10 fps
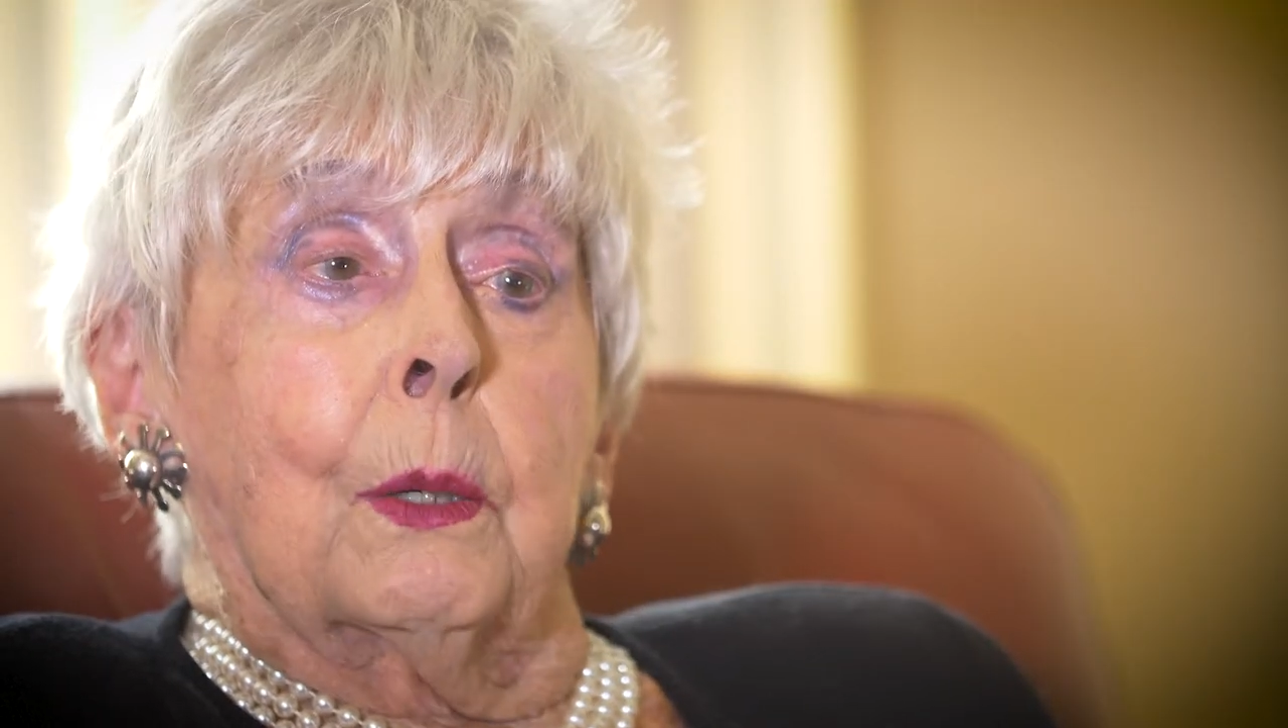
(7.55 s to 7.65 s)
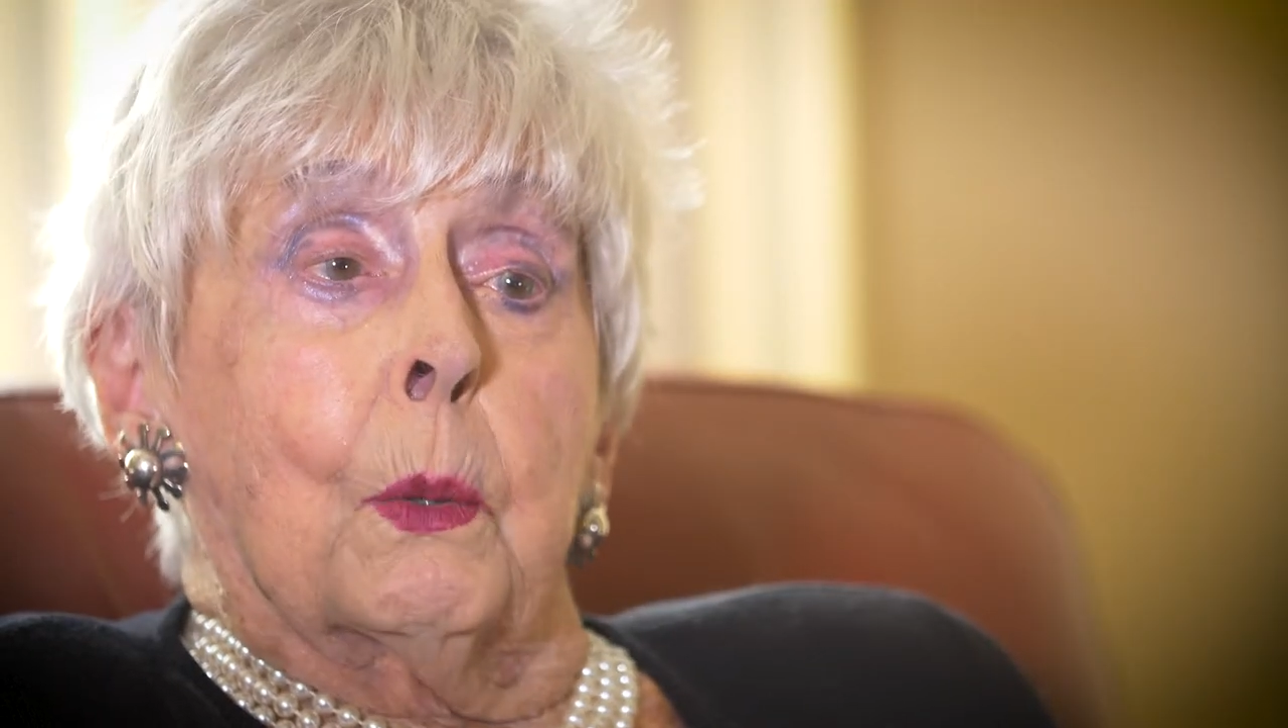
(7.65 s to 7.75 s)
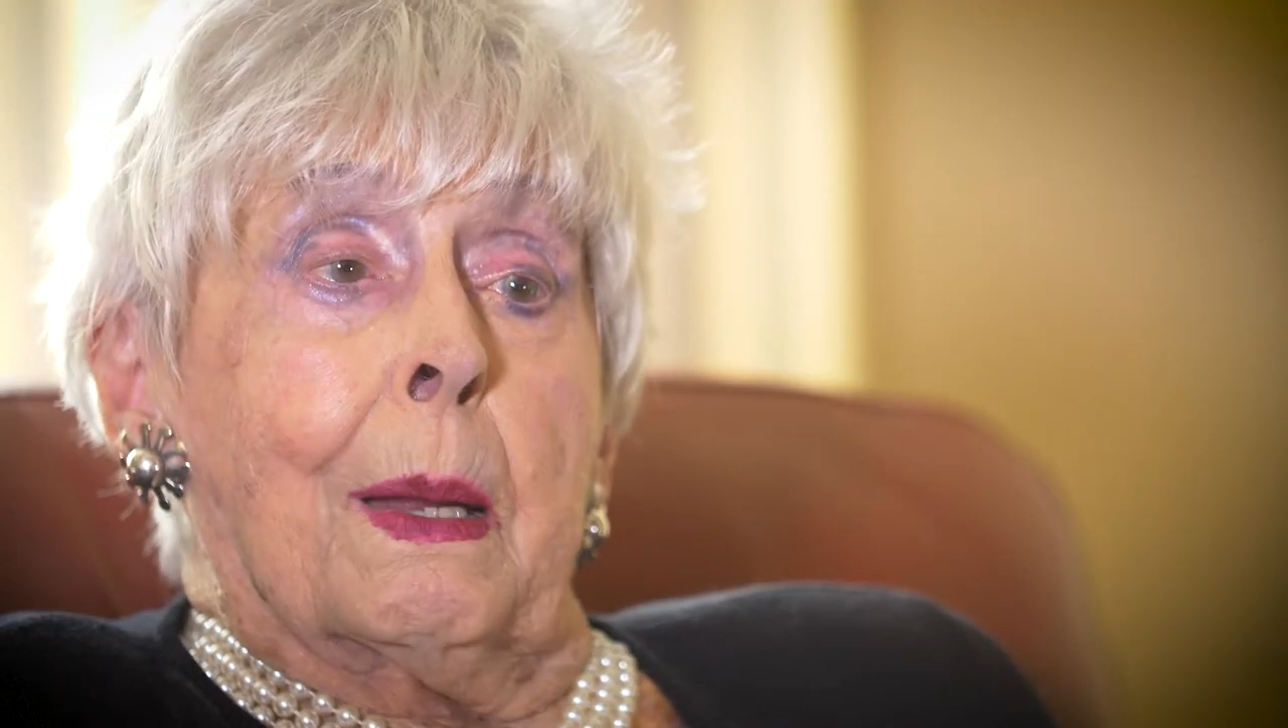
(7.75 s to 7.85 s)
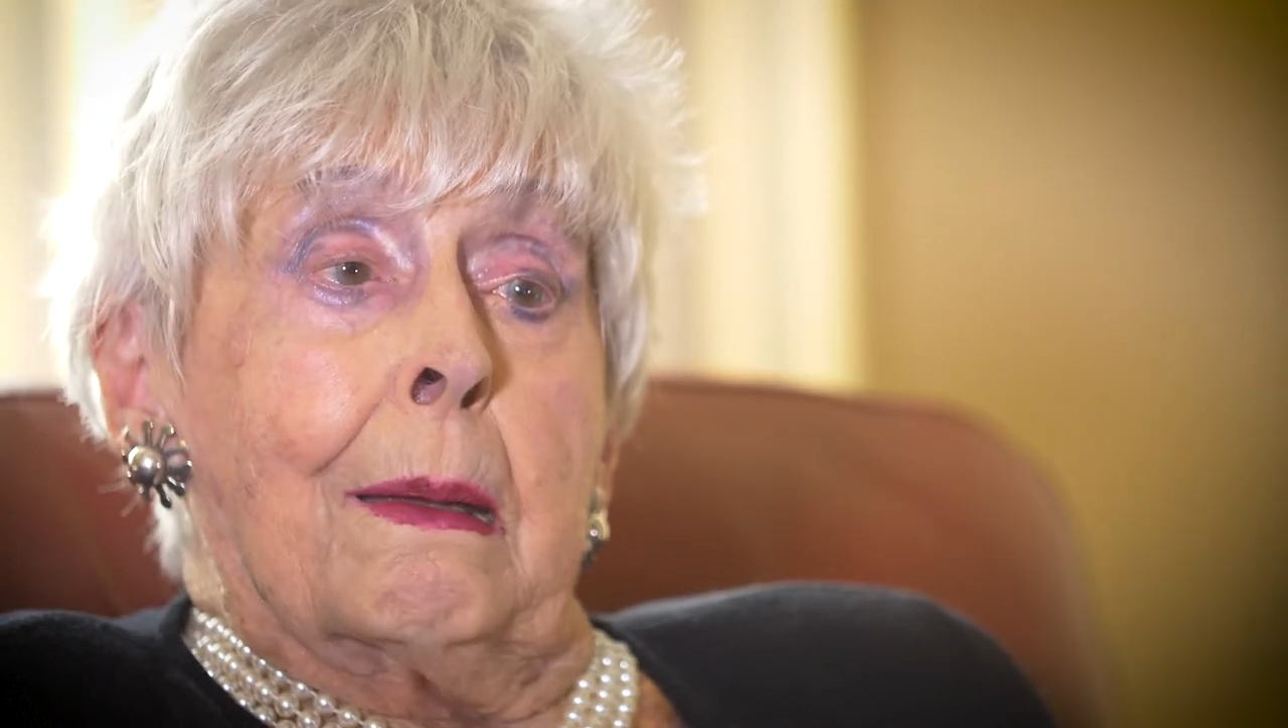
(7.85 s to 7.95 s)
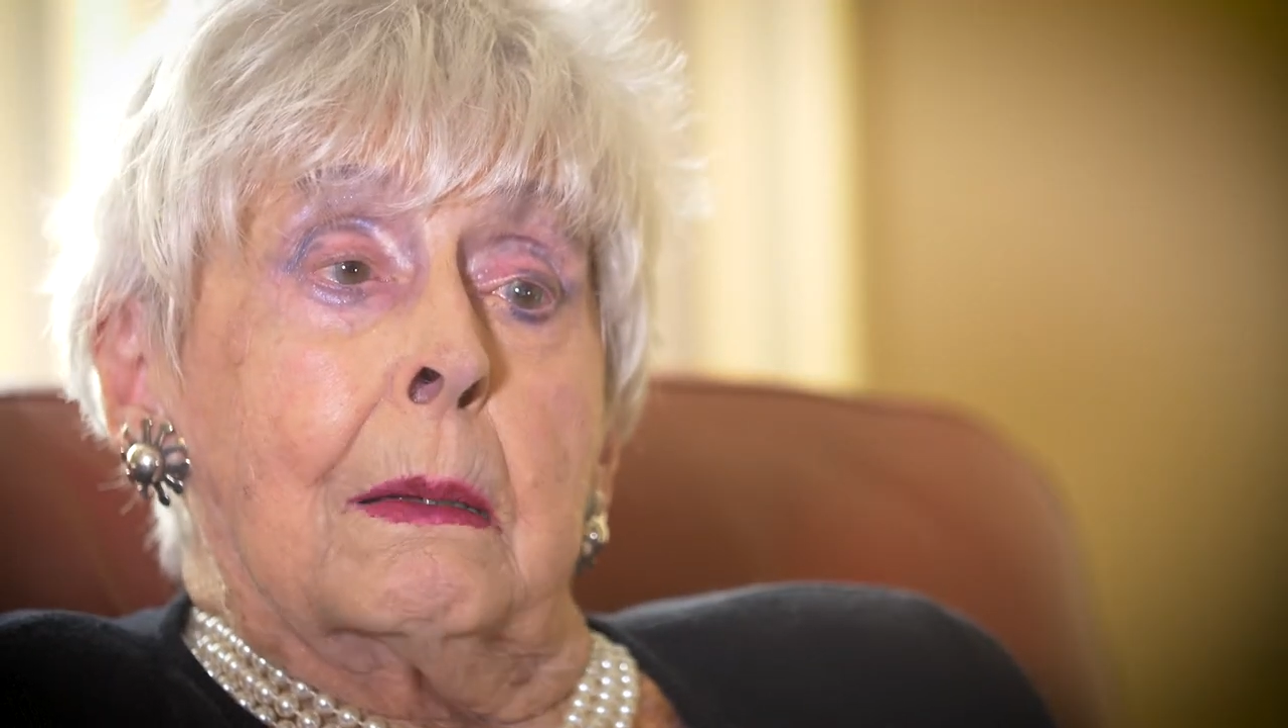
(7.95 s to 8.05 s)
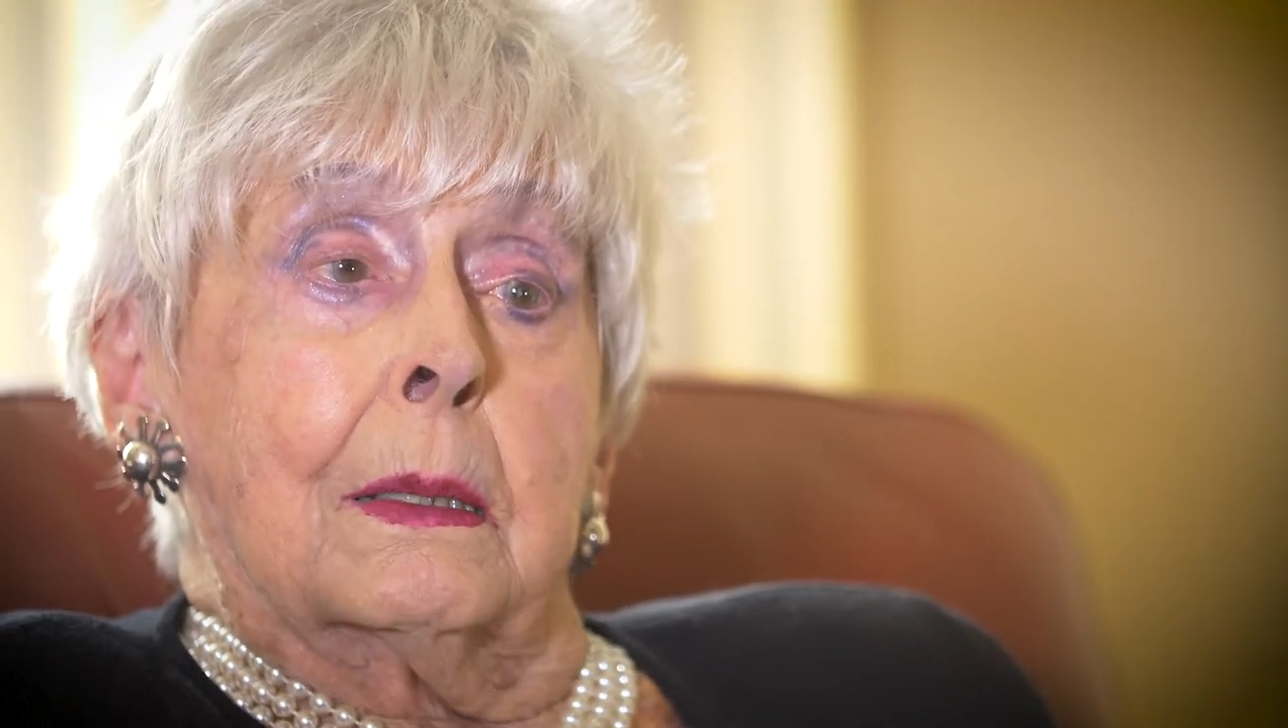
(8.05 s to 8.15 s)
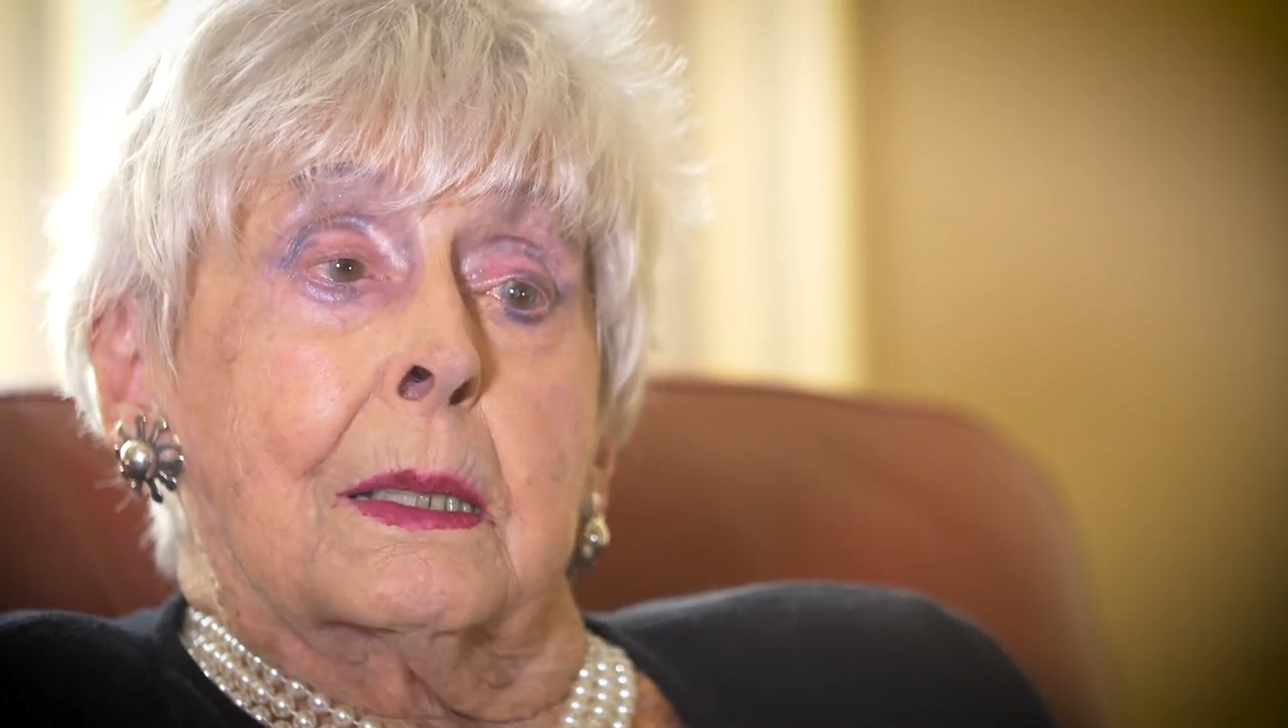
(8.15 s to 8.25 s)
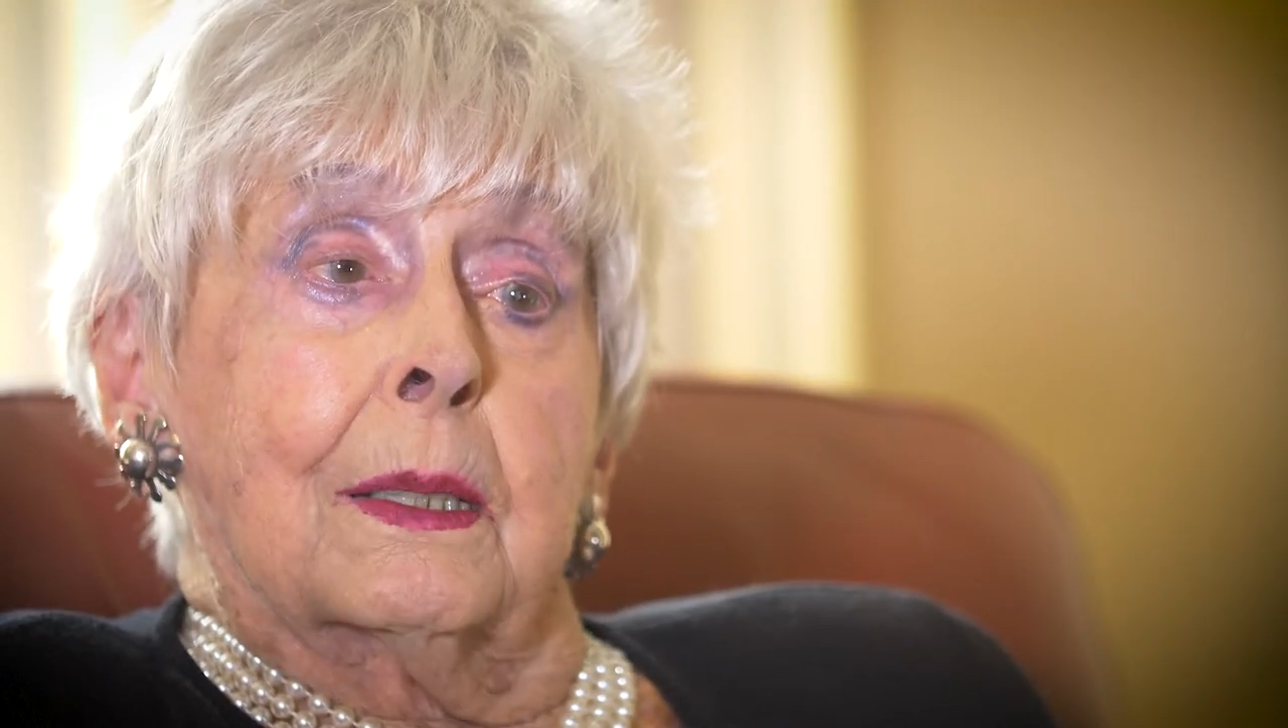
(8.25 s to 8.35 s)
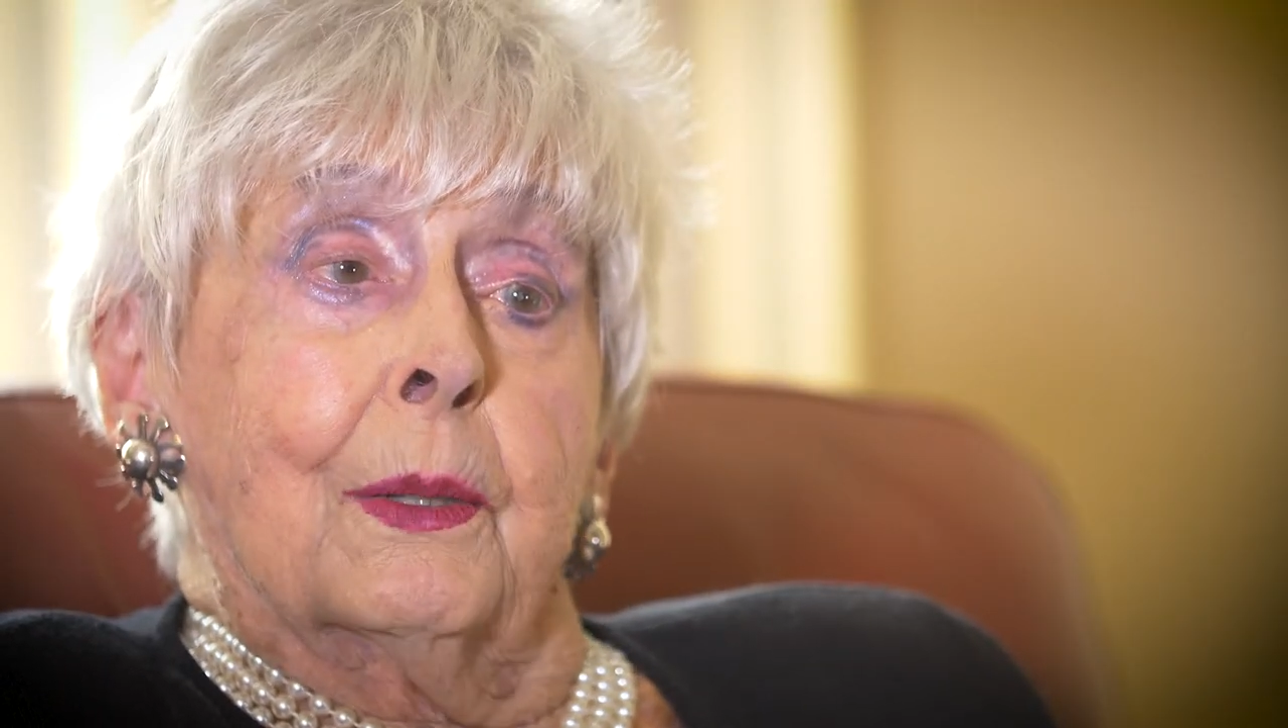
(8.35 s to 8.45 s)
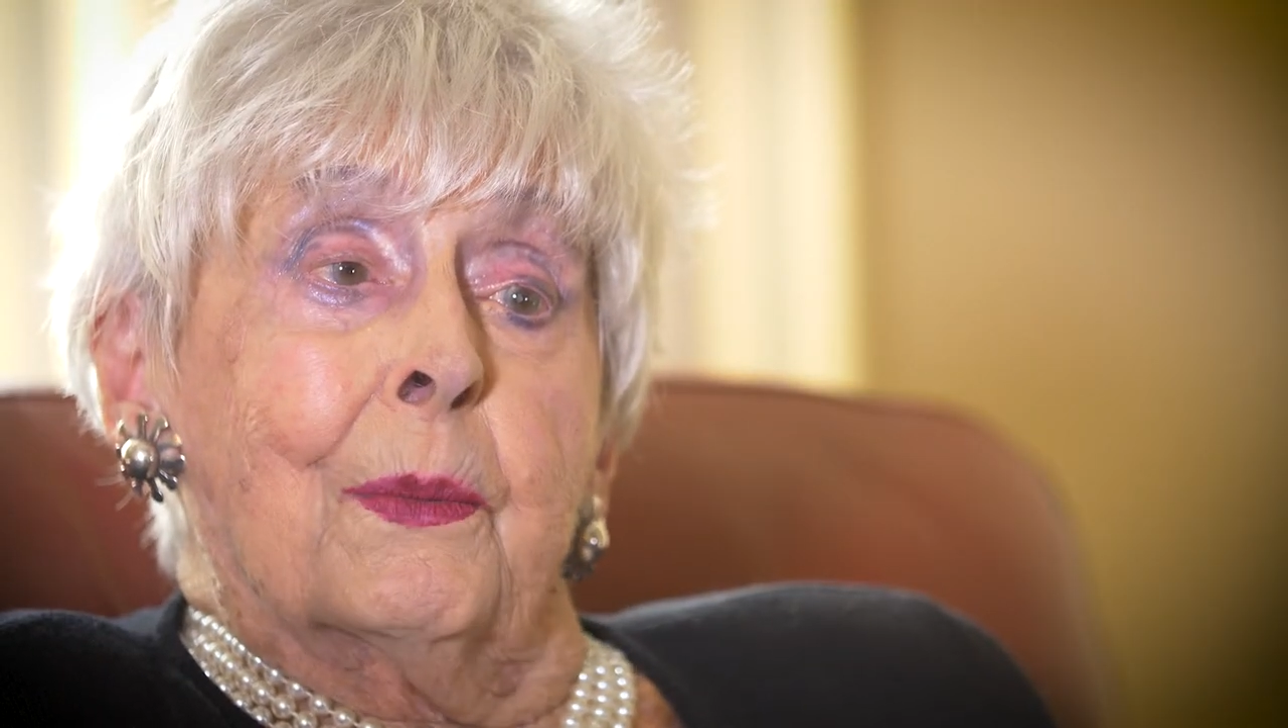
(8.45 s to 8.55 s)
Grant,